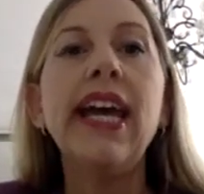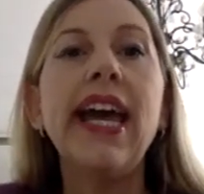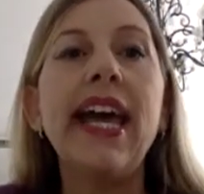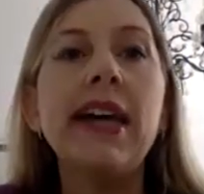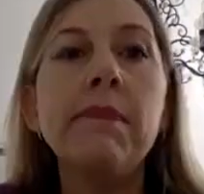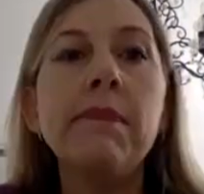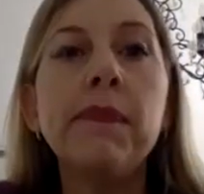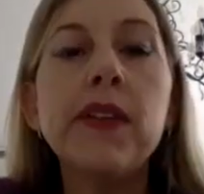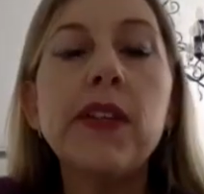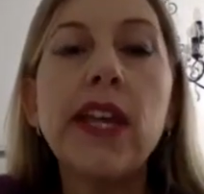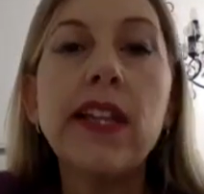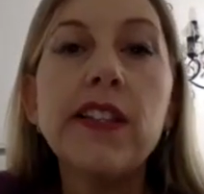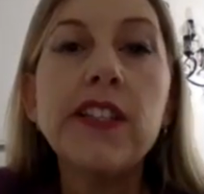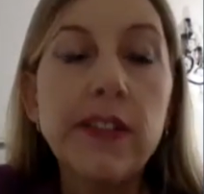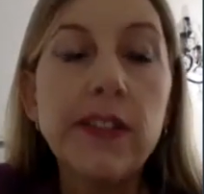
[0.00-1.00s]

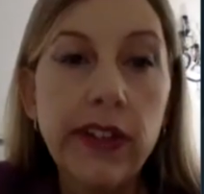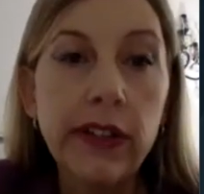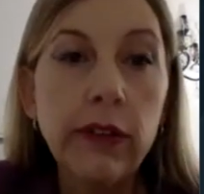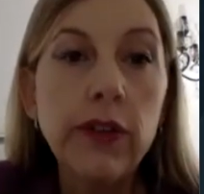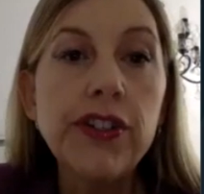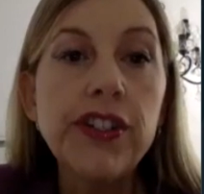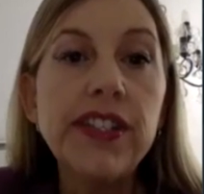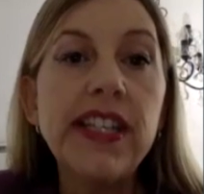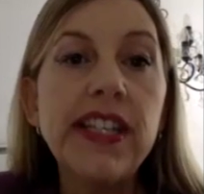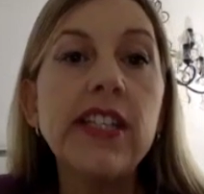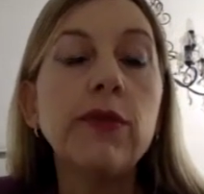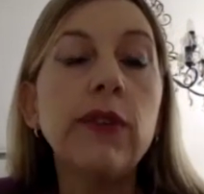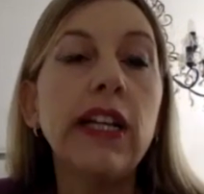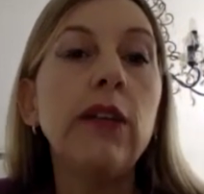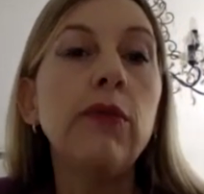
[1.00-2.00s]
In severe
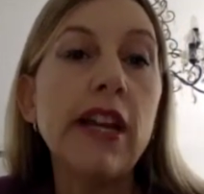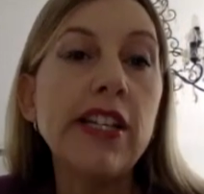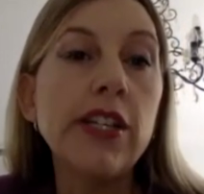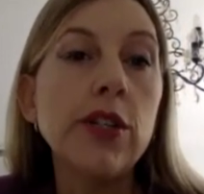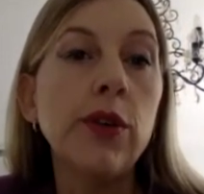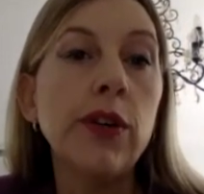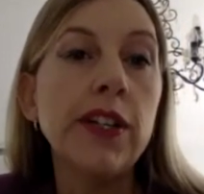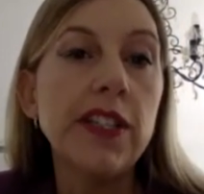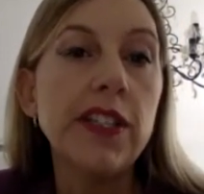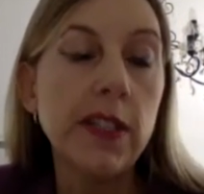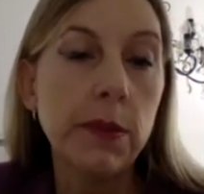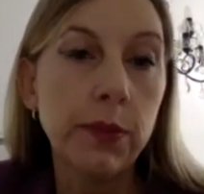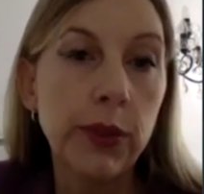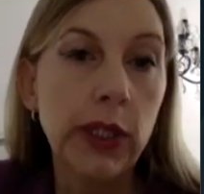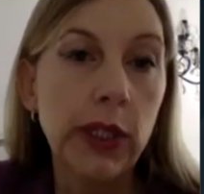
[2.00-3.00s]
disease, really, retinoids is
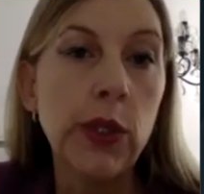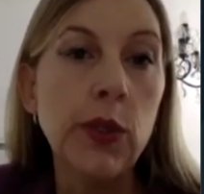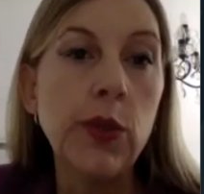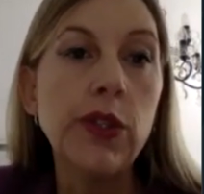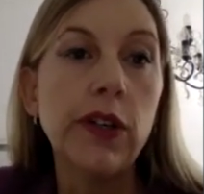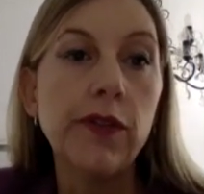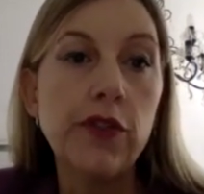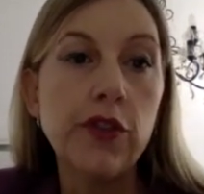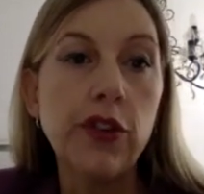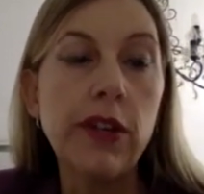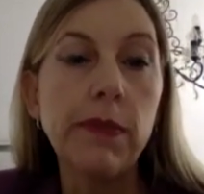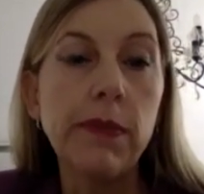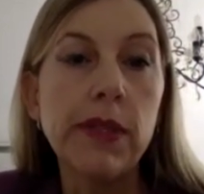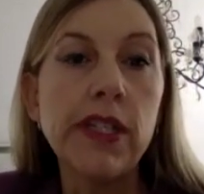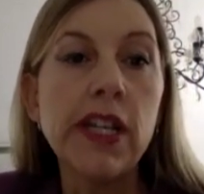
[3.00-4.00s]
the preclude of
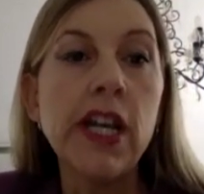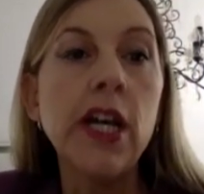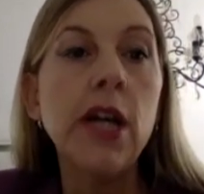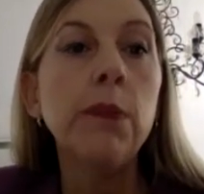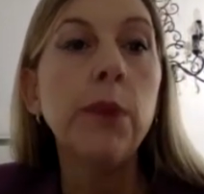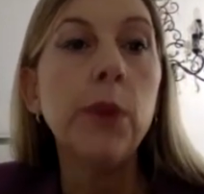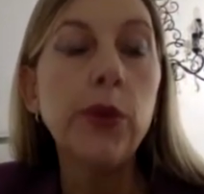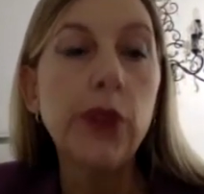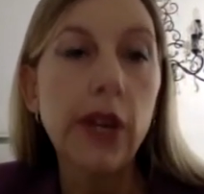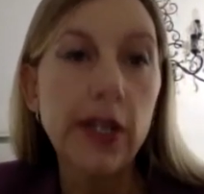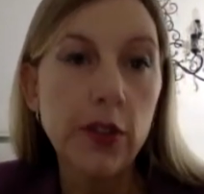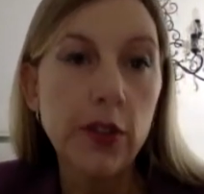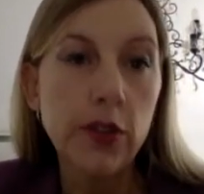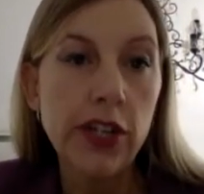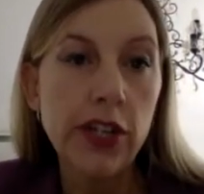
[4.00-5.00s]
treatment. Both
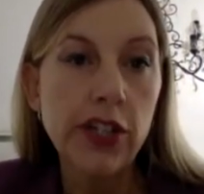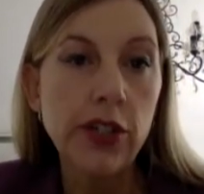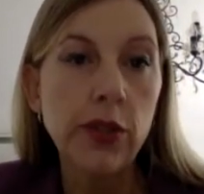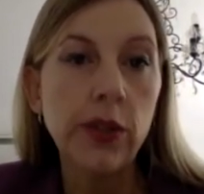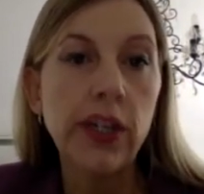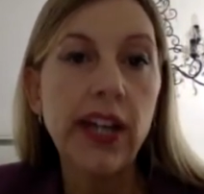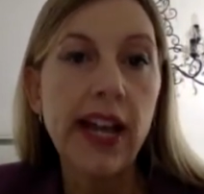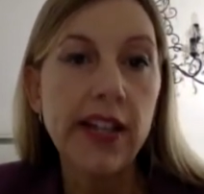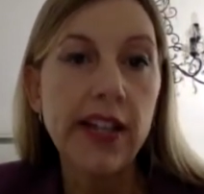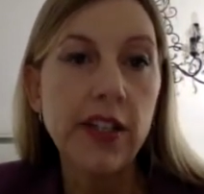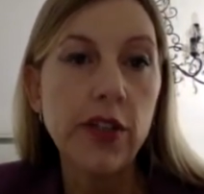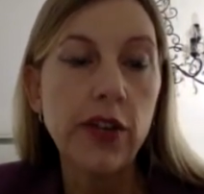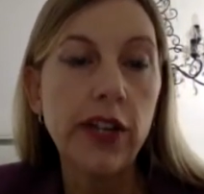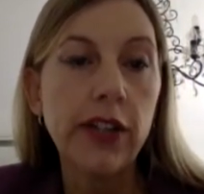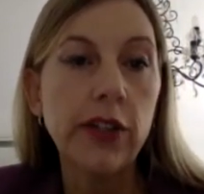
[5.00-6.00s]
isotretinoin and
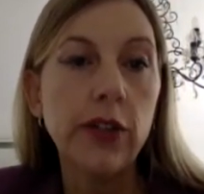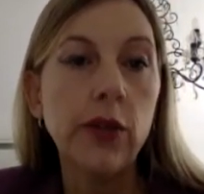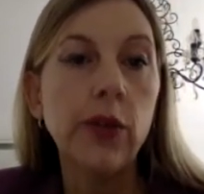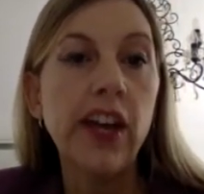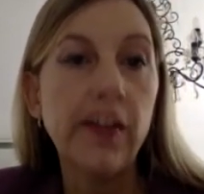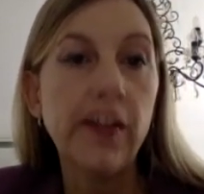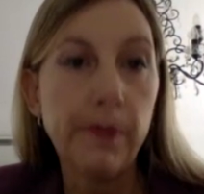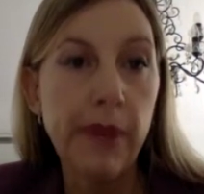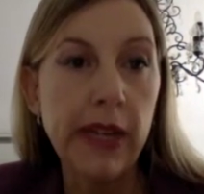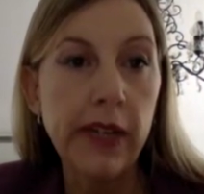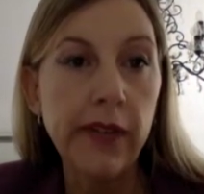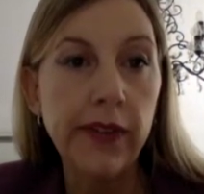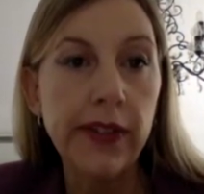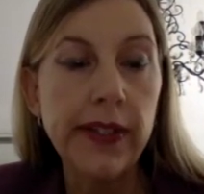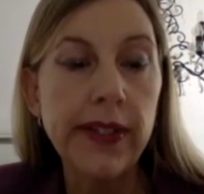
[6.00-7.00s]
acitretinoin have
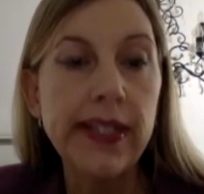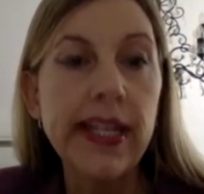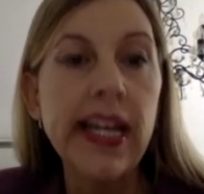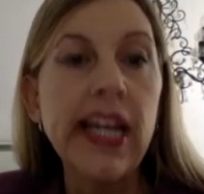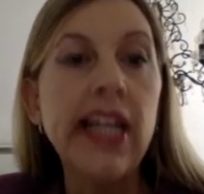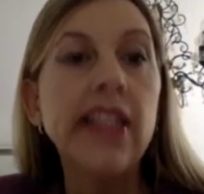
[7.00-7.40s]
benefits.